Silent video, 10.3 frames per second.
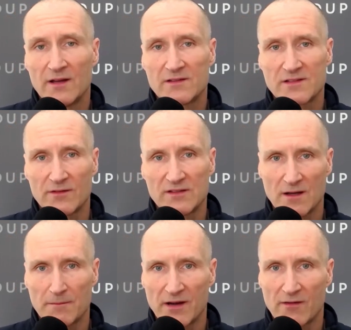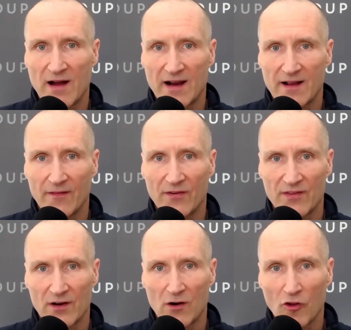So these are big rockets.
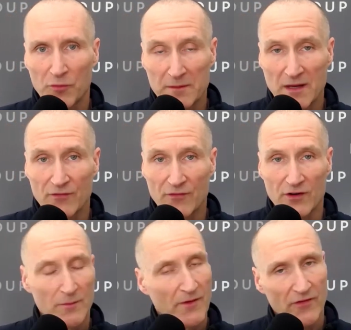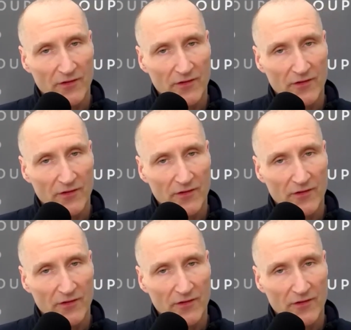They're ultimately made for humans.